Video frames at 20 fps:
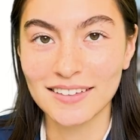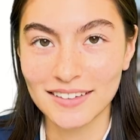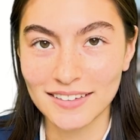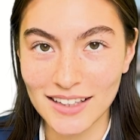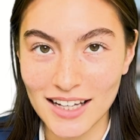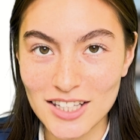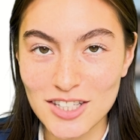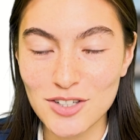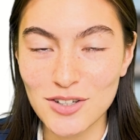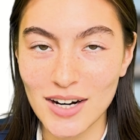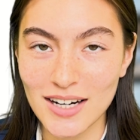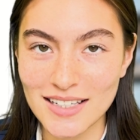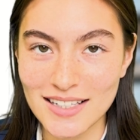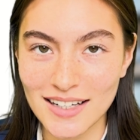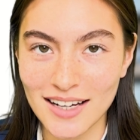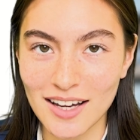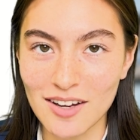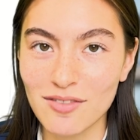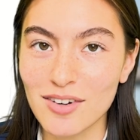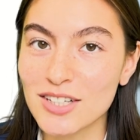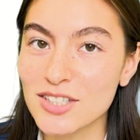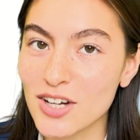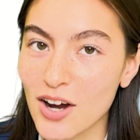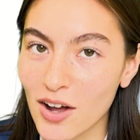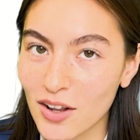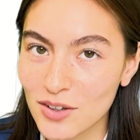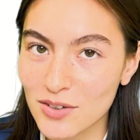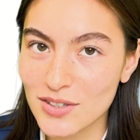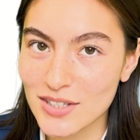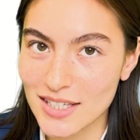Let's try to give a
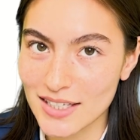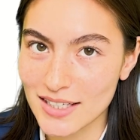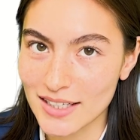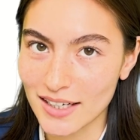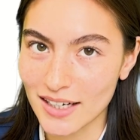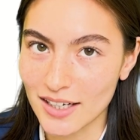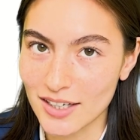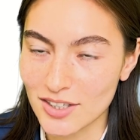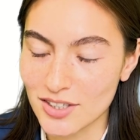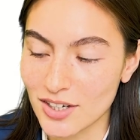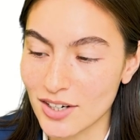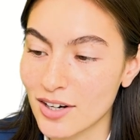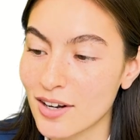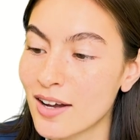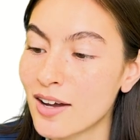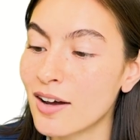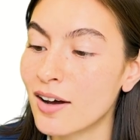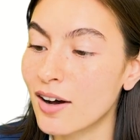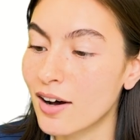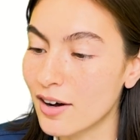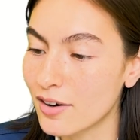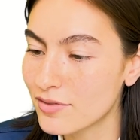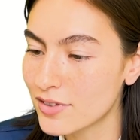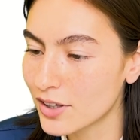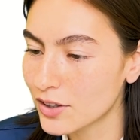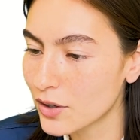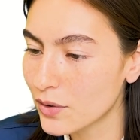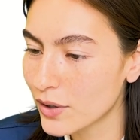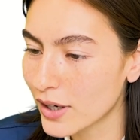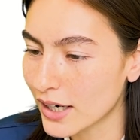tolerance indication of the
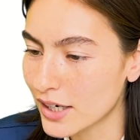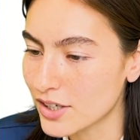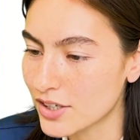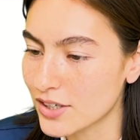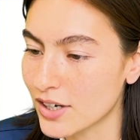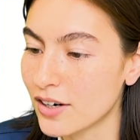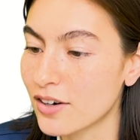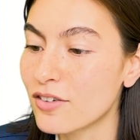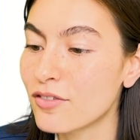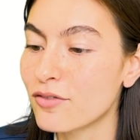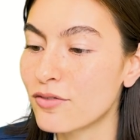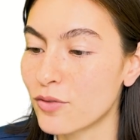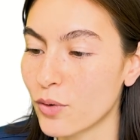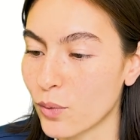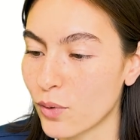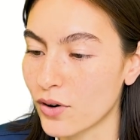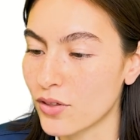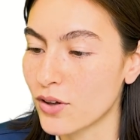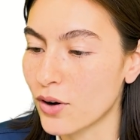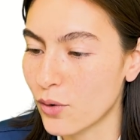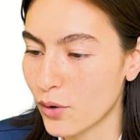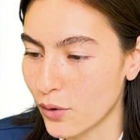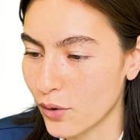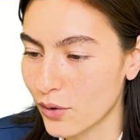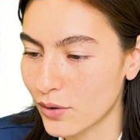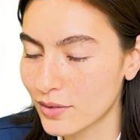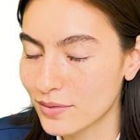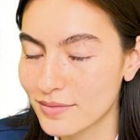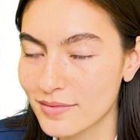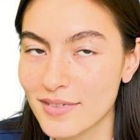location for the
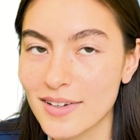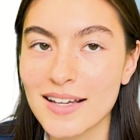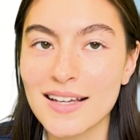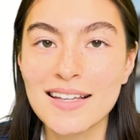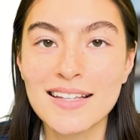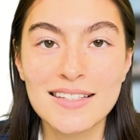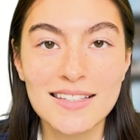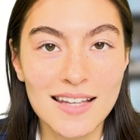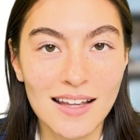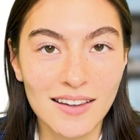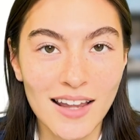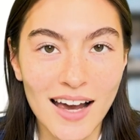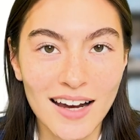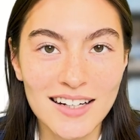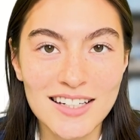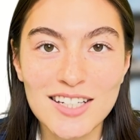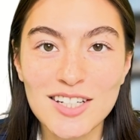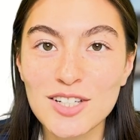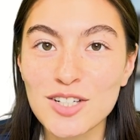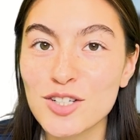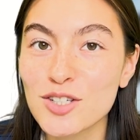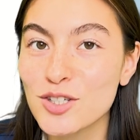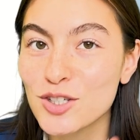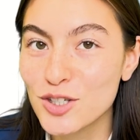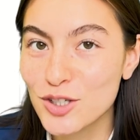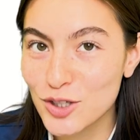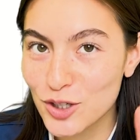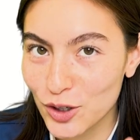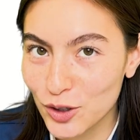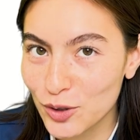hole. Select
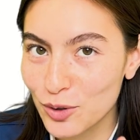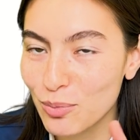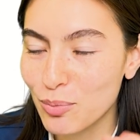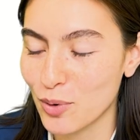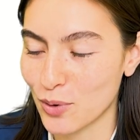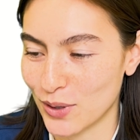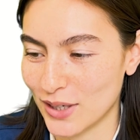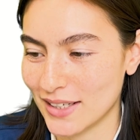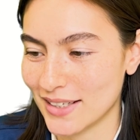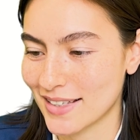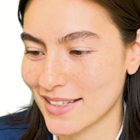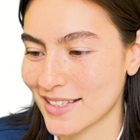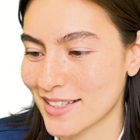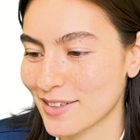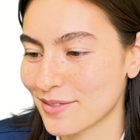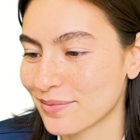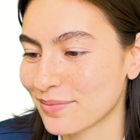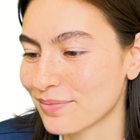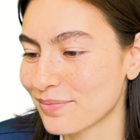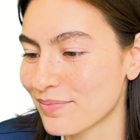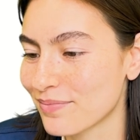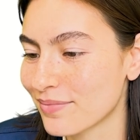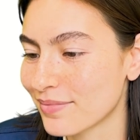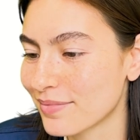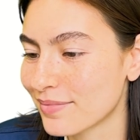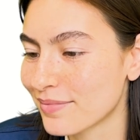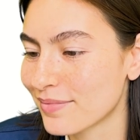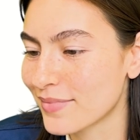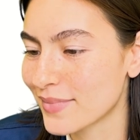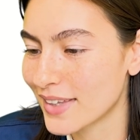2 points,
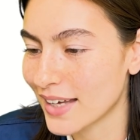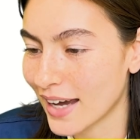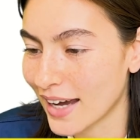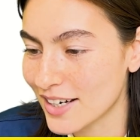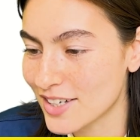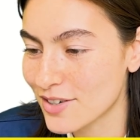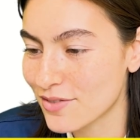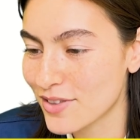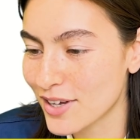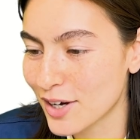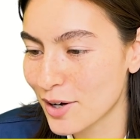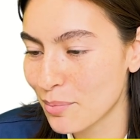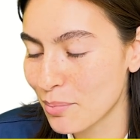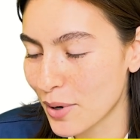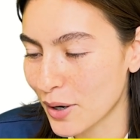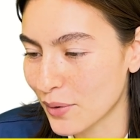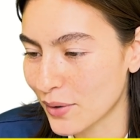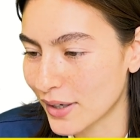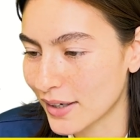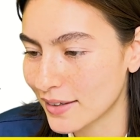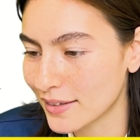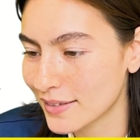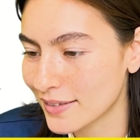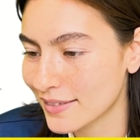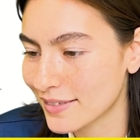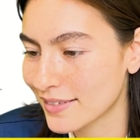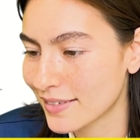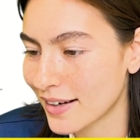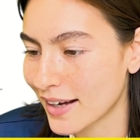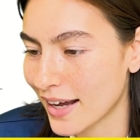the edge of the component
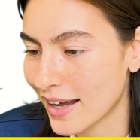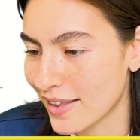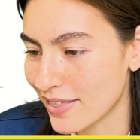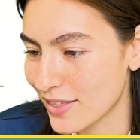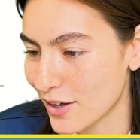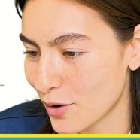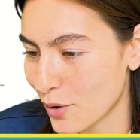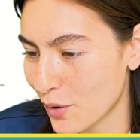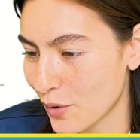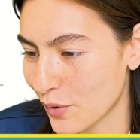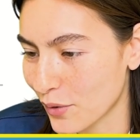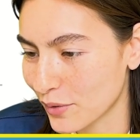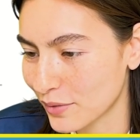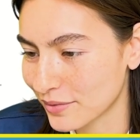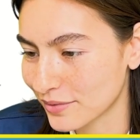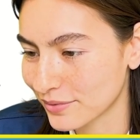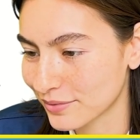and the hole.